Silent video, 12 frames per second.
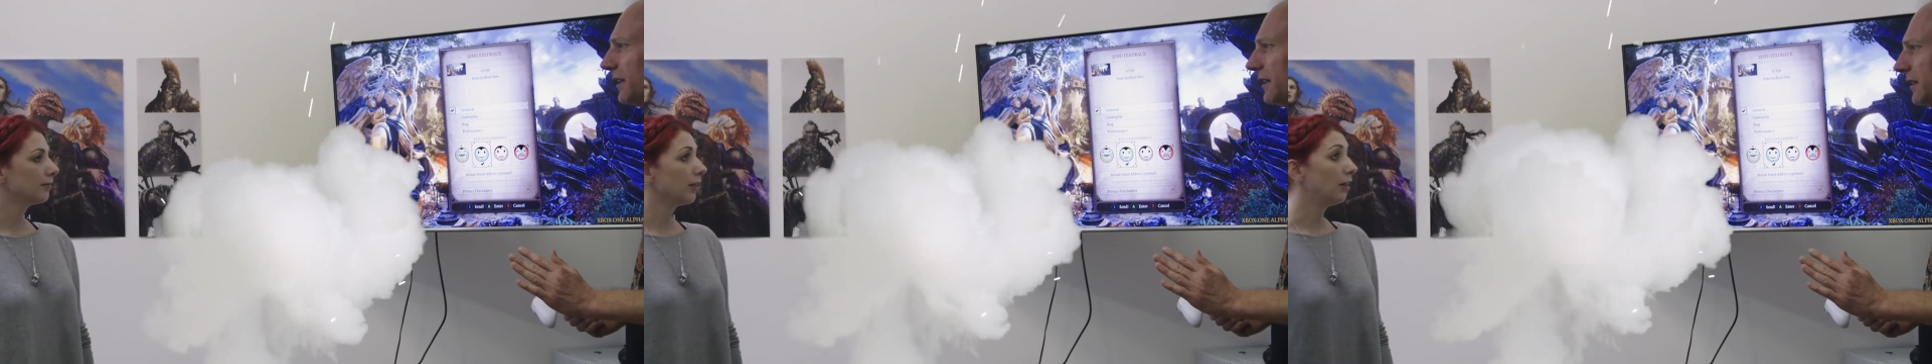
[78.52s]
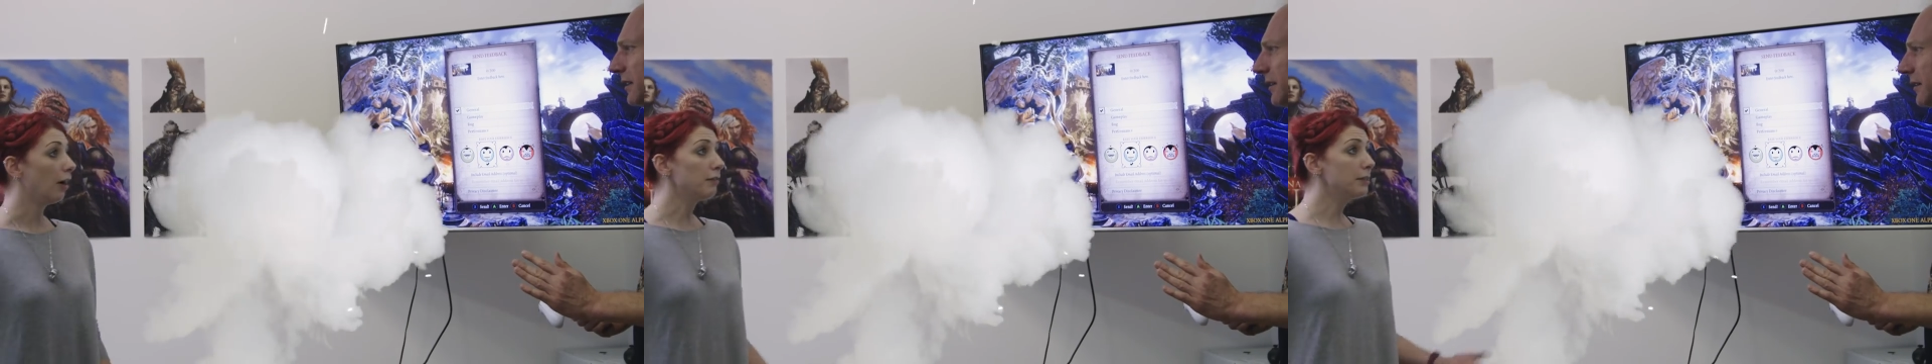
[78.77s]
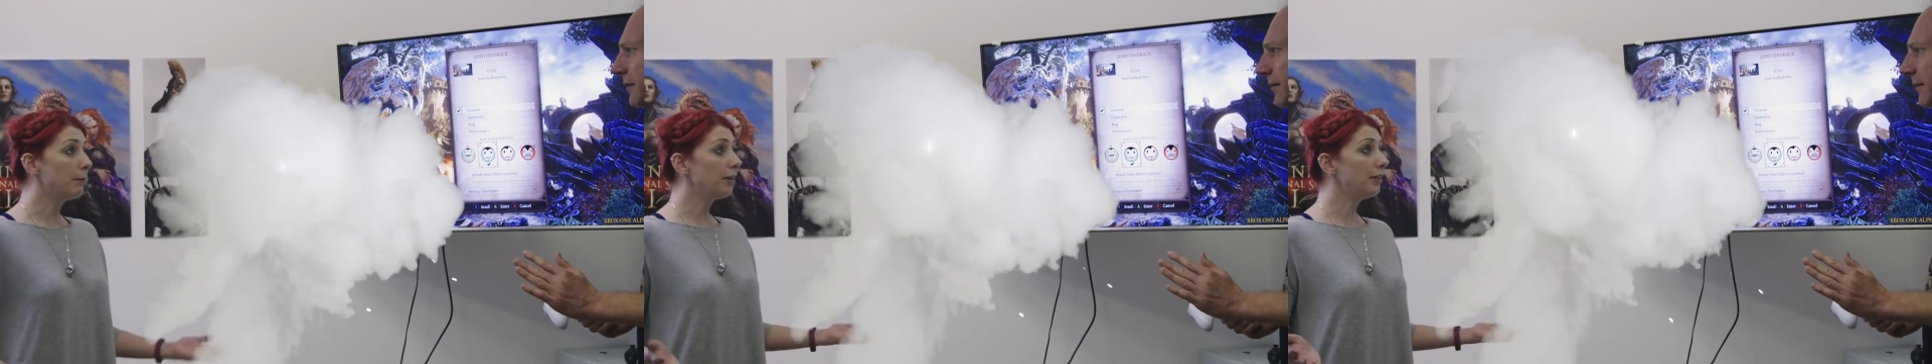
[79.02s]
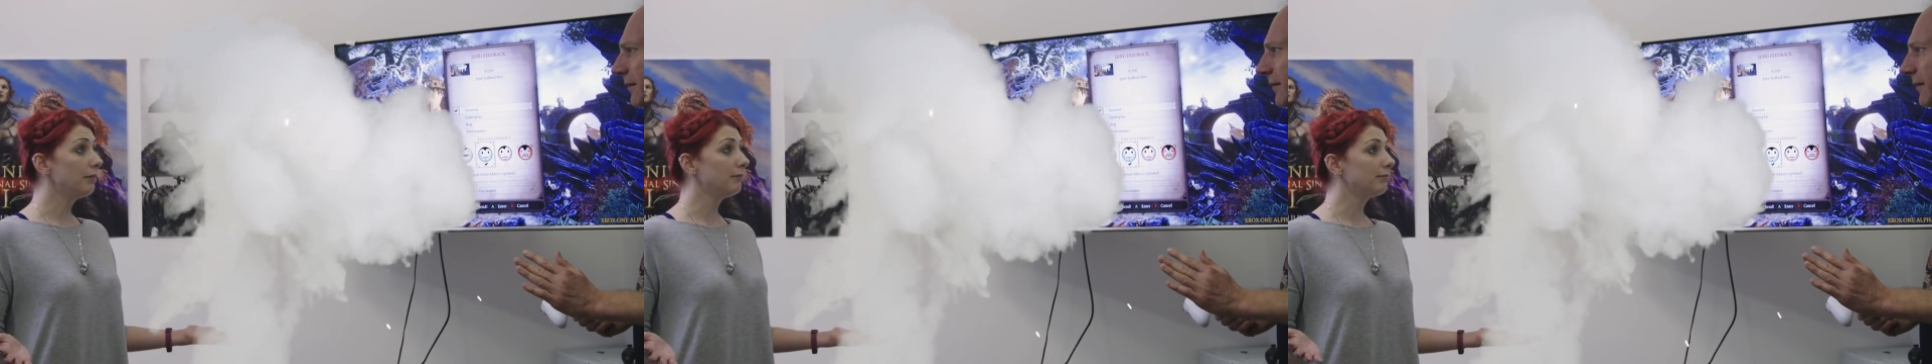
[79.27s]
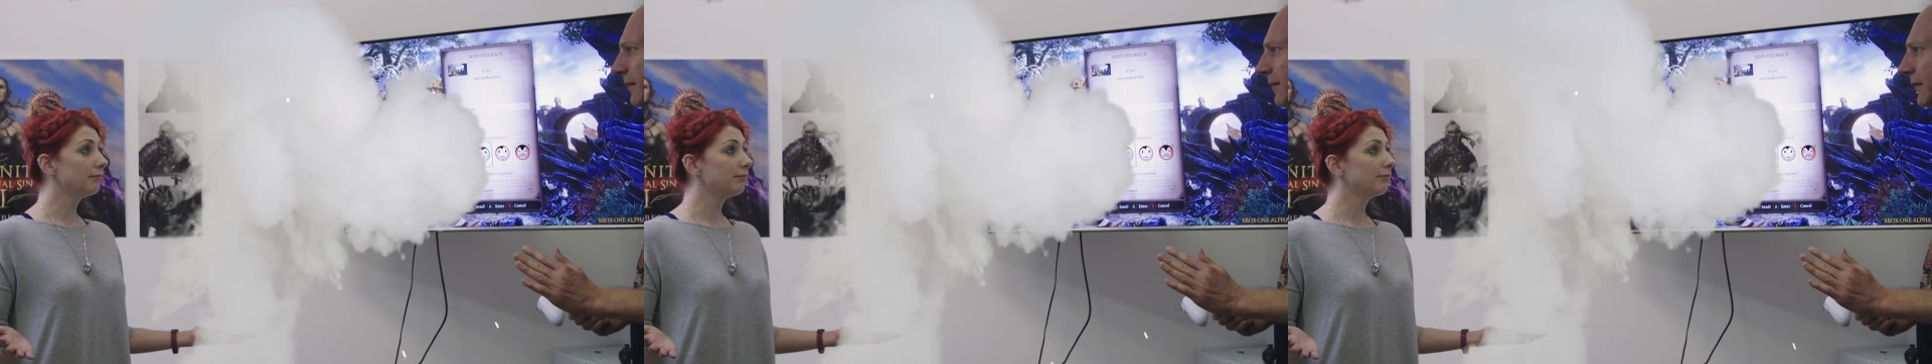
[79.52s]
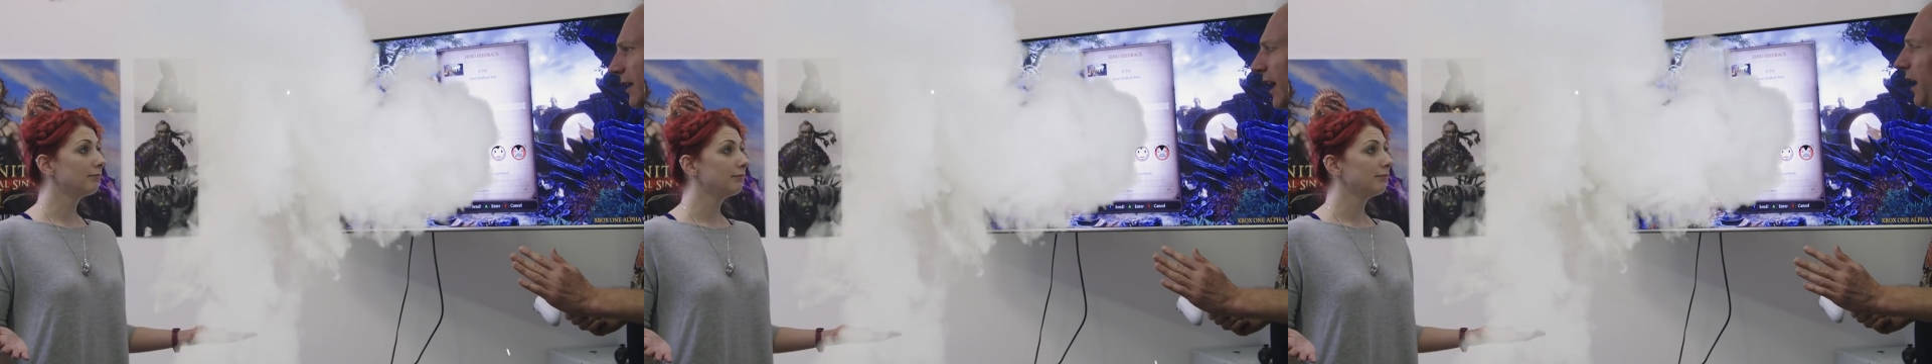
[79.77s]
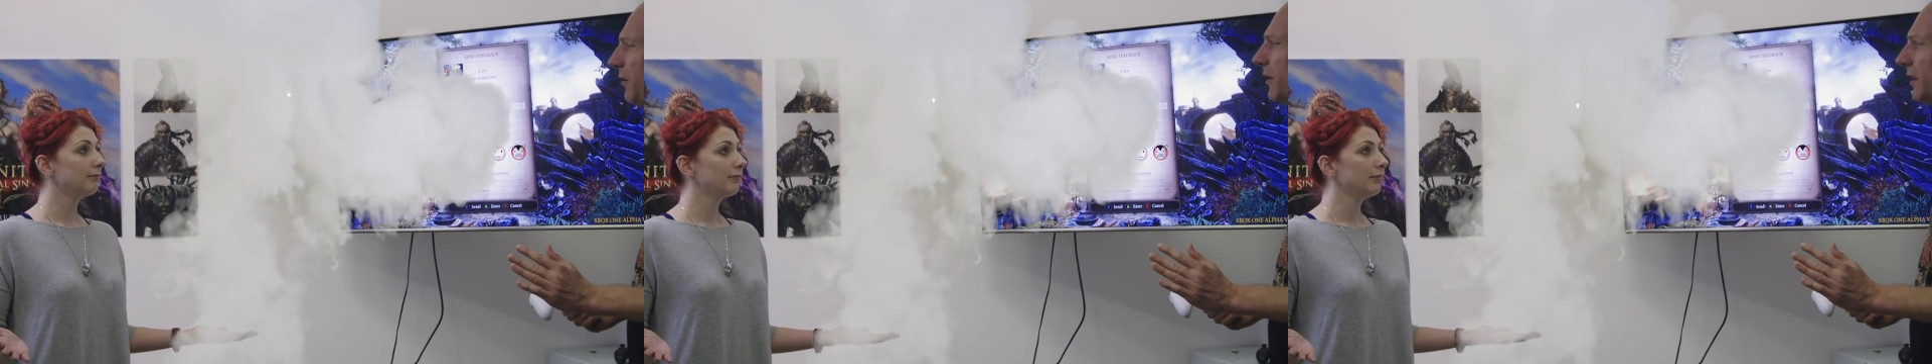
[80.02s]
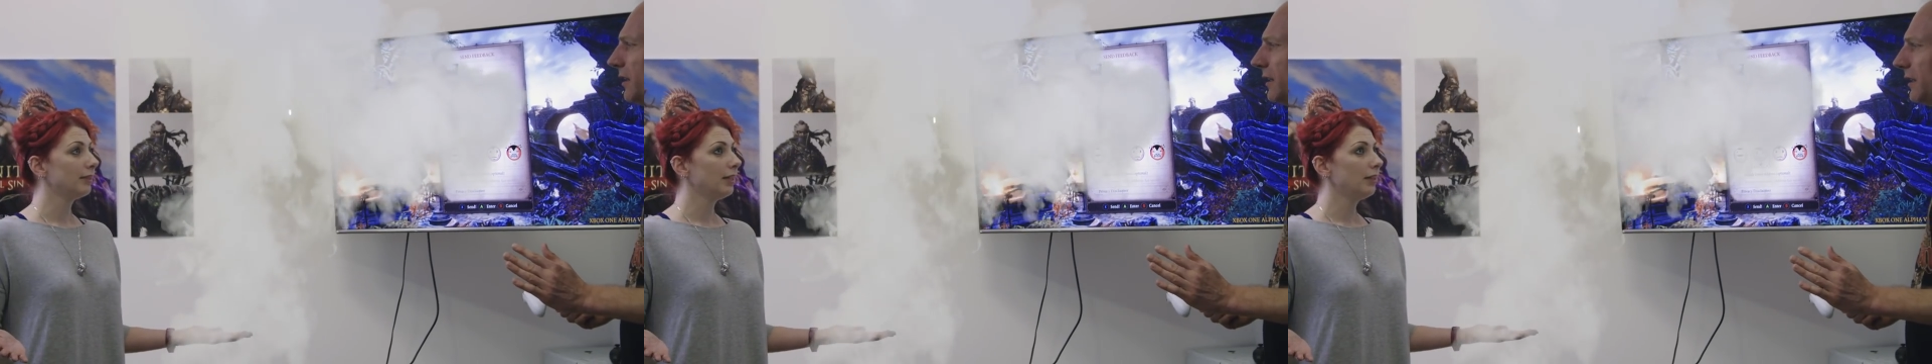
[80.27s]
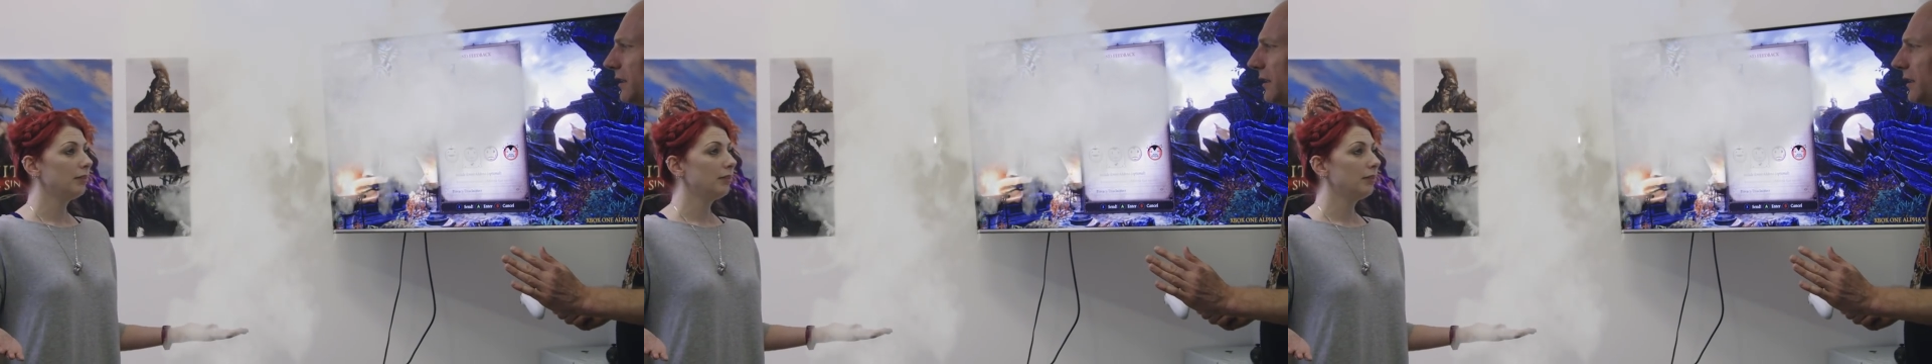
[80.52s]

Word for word: Office party? Oh.